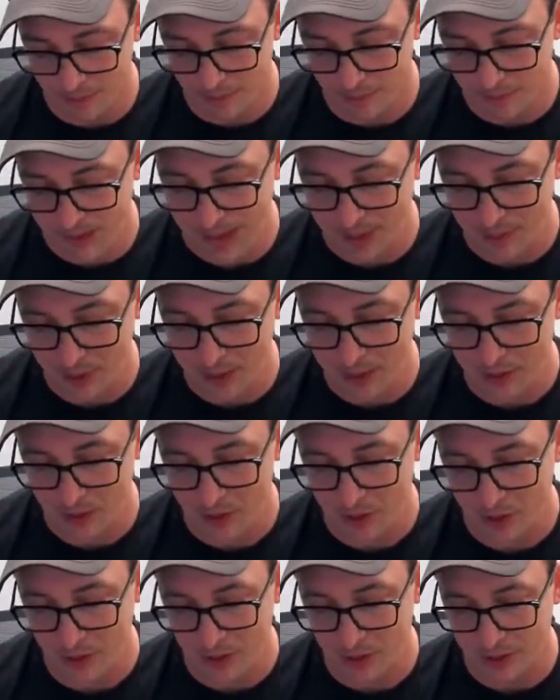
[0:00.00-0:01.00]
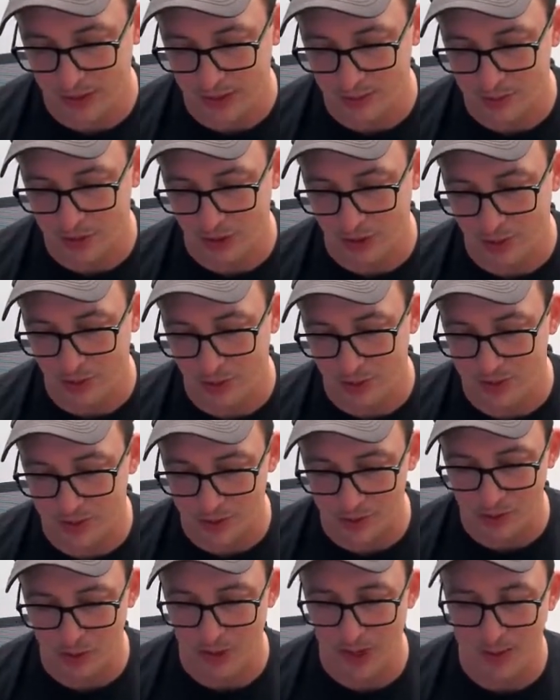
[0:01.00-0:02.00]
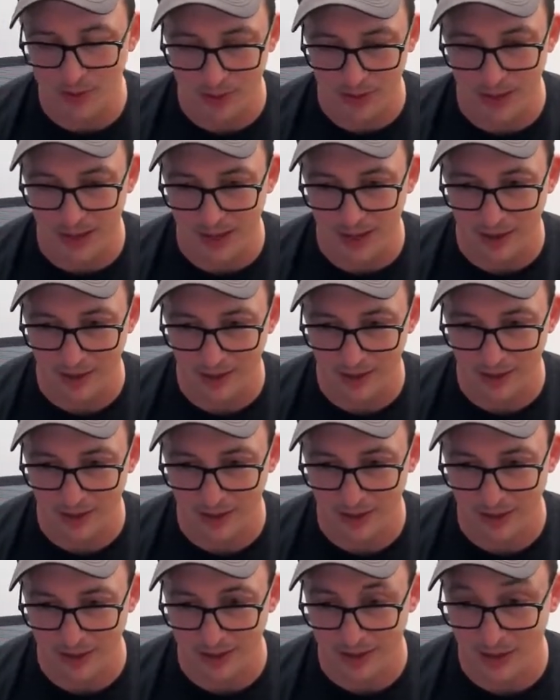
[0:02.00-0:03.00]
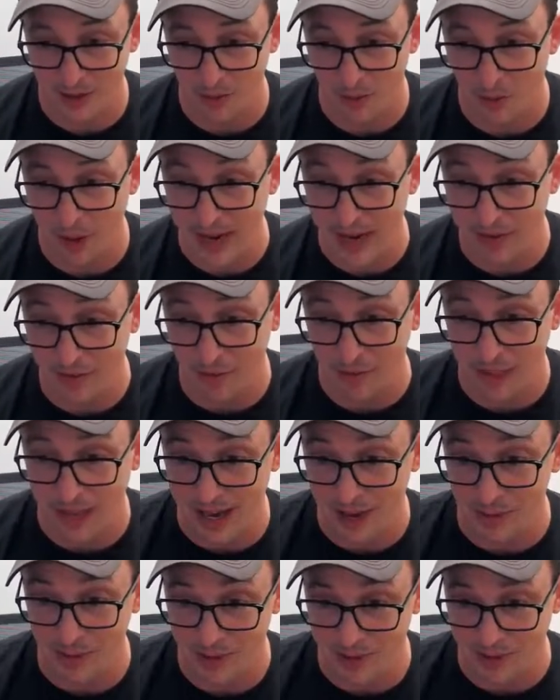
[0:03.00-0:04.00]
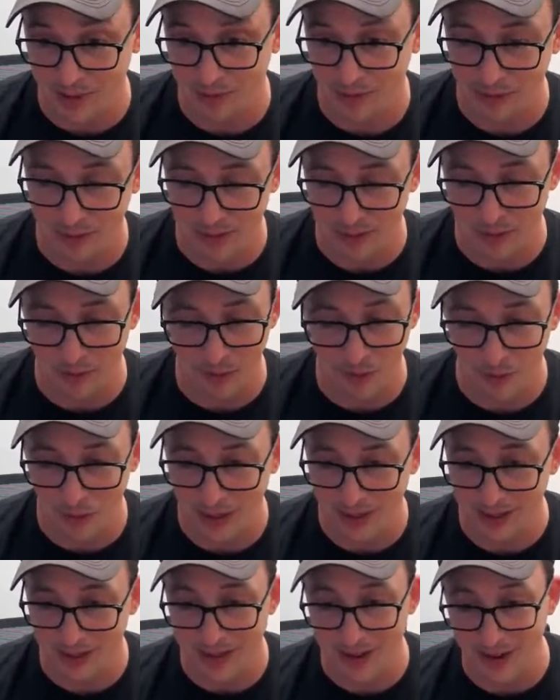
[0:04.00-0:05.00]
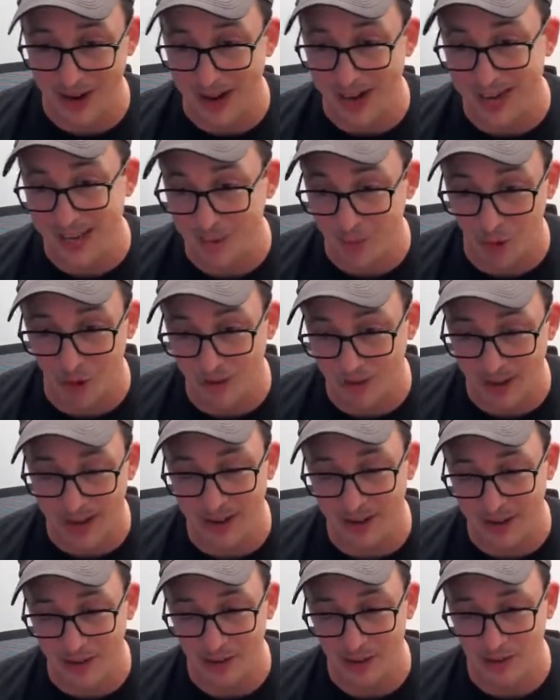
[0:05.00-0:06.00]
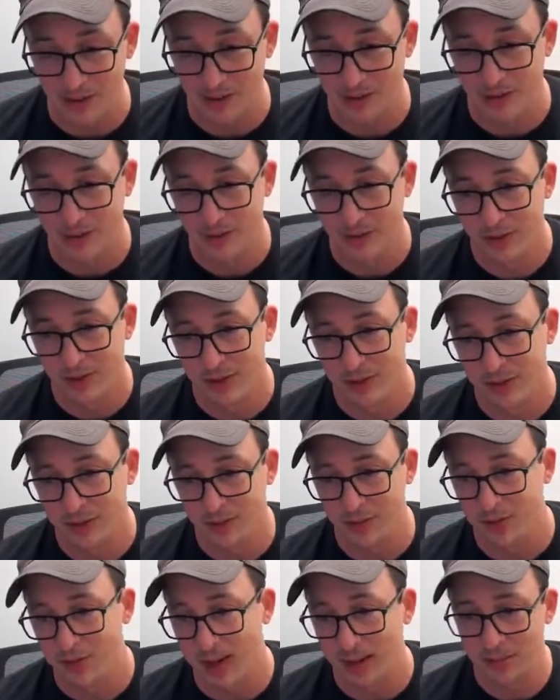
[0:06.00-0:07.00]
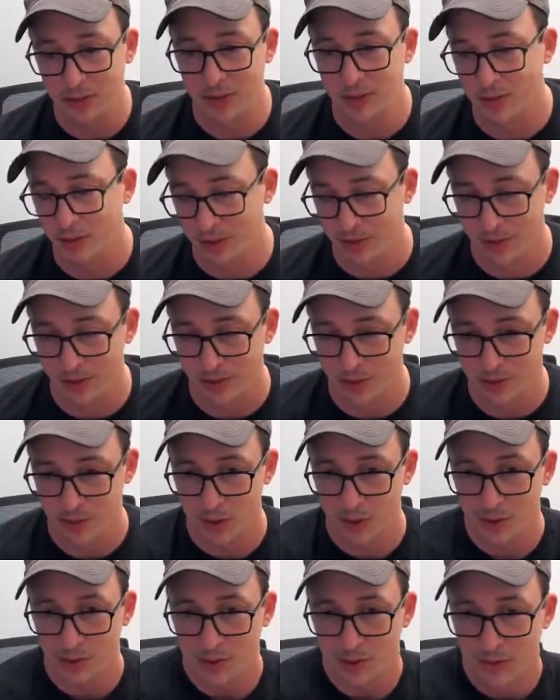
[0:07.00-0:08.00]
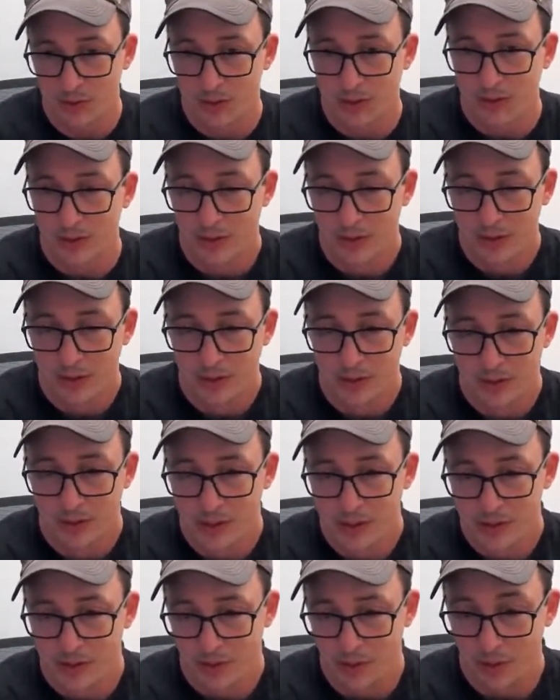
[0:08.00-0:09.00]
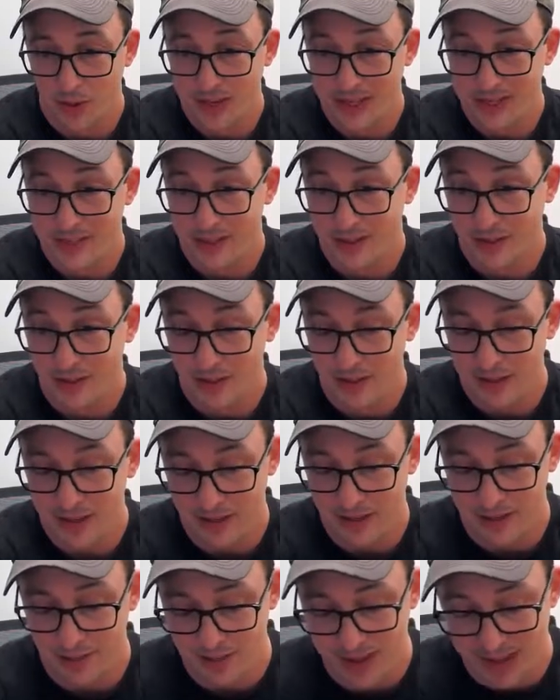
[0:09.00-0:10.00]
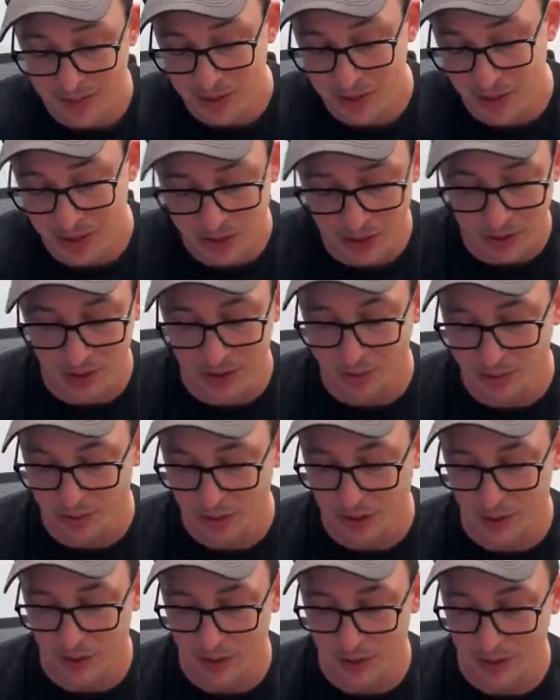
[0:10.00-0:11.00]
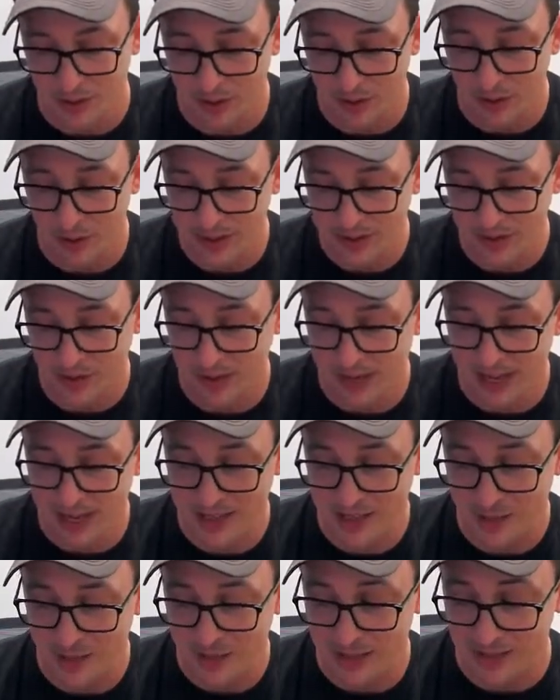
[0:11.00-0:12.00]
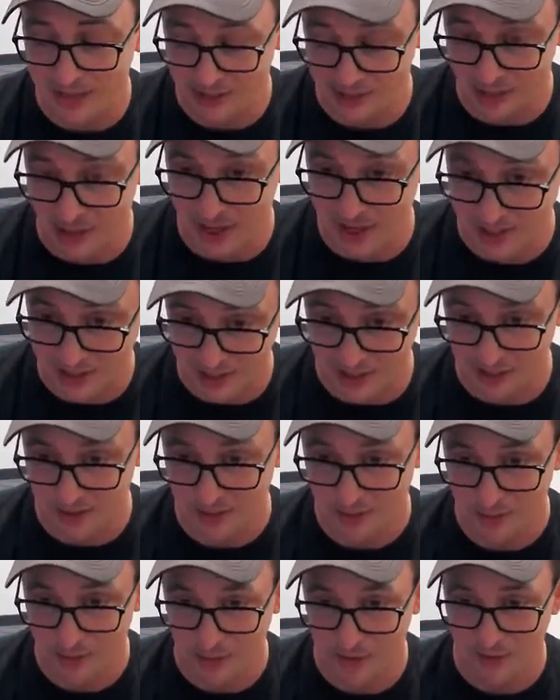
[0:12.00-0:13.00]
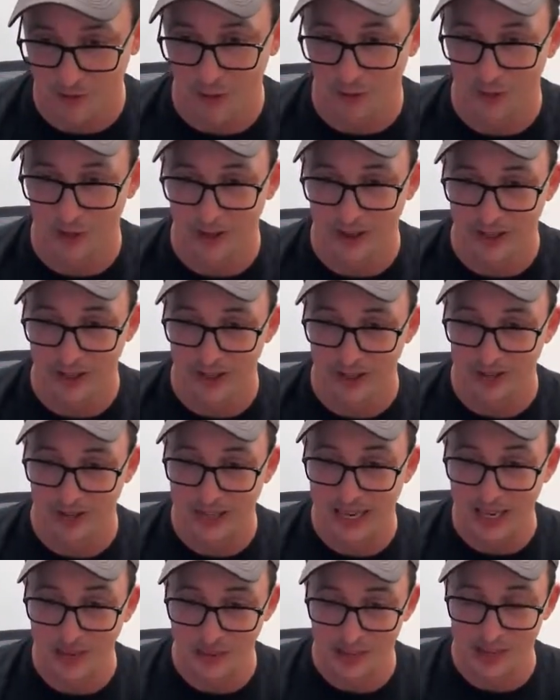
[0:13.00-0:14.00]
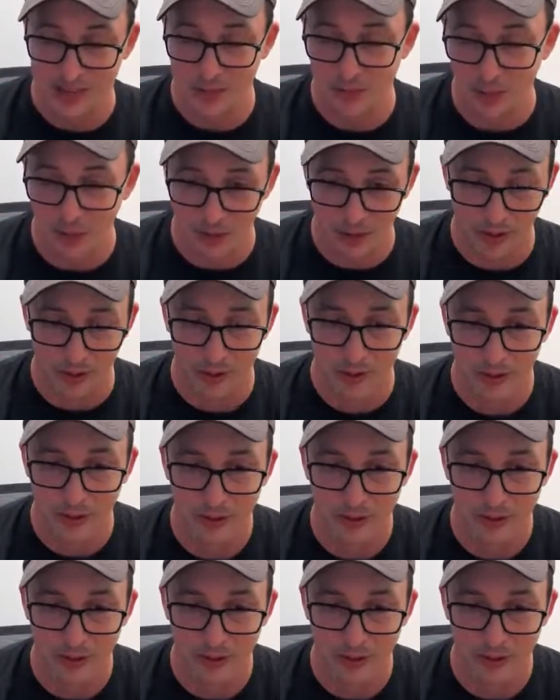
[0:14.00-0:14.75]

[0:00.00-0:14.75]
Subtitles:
map it into an observable and subscribe to that, and then wait for that one to complete before I allow any more values to be mapped into a new observable. So it waits till it maps into an observable and it waits for that to be exhausted before it allows any more